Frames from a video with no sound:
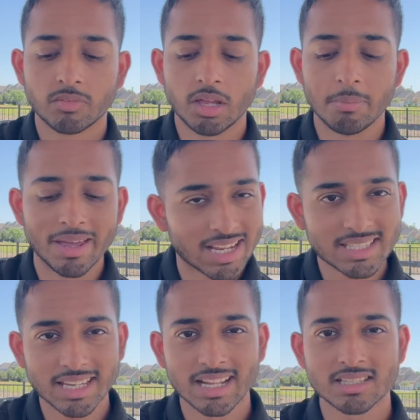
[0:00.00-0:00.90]
it makes
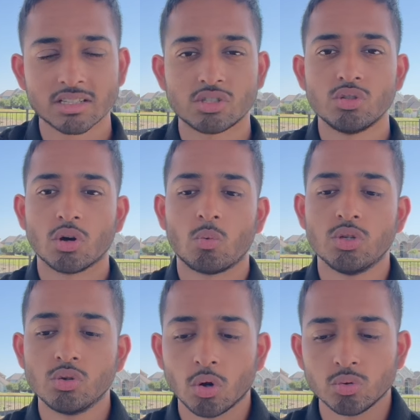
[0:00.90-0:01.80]
sense because you know
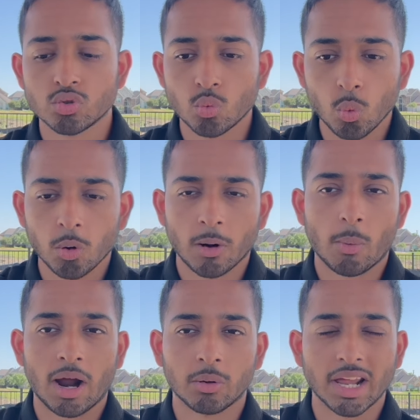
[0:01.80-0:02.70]
you go to school
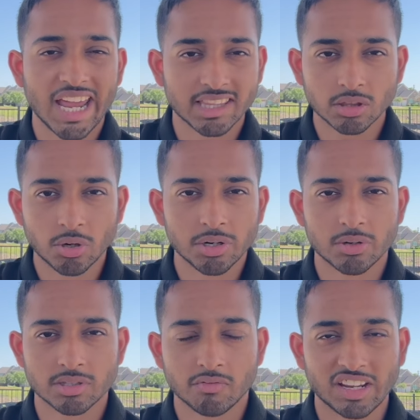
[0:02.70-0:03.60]
around 8.30 or
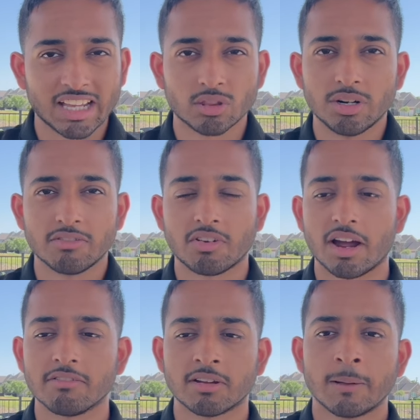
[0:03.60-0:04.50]
something
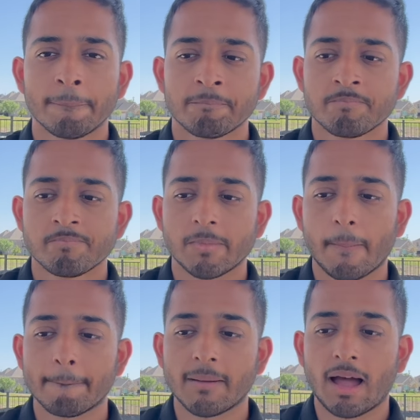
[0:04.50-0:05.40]
8.35
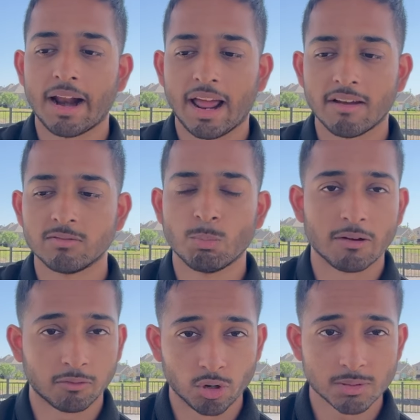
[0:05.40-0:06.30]
i'd have my
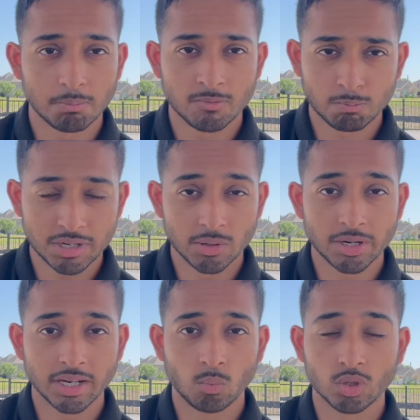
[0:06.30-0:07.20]
first
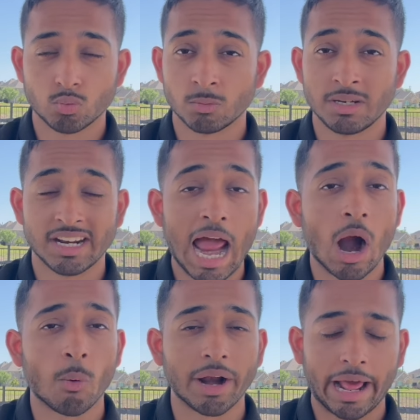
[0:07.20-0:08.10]
period which would be an
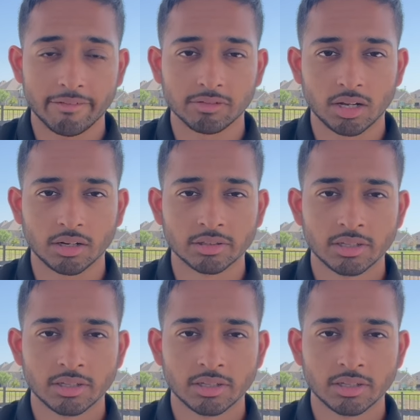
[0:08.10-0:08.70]
hour and a half long